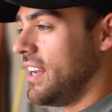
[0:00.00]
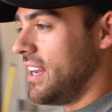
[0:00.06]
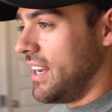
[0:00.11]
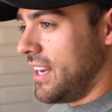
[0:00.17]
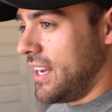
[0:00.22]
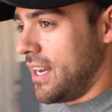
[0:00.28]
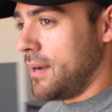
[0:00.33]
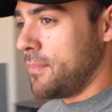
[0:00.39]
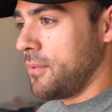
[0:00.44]

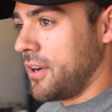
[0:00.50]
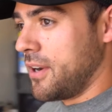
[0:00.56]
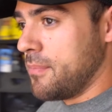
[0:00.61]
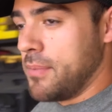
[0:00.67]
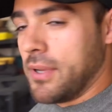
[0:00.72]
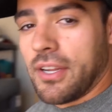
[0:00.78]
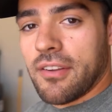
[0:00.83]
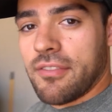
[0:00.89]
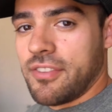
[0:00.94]
We're gonna
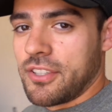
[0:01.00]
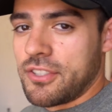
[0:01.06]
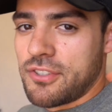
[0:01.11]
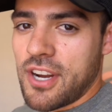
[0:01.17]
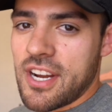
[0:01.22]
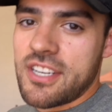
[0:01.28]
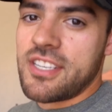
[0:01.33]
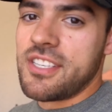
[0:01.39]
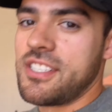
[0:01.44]
build a
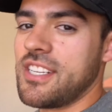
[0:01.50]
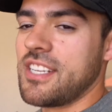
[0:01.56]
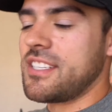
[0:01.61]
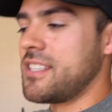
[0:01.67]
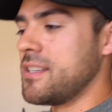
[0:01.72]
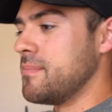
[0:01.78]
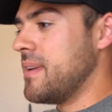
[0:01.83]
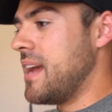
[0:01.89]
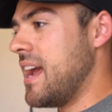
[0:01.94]
filtration
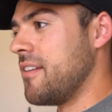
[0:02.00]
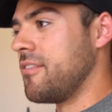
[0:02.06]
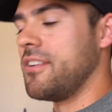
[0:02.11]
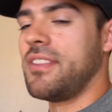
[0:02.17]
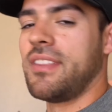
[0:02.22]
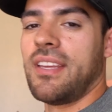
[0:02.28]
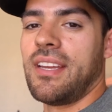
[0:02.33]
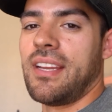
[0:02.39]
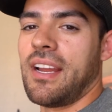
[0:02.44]
system,
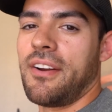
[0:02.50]
everything.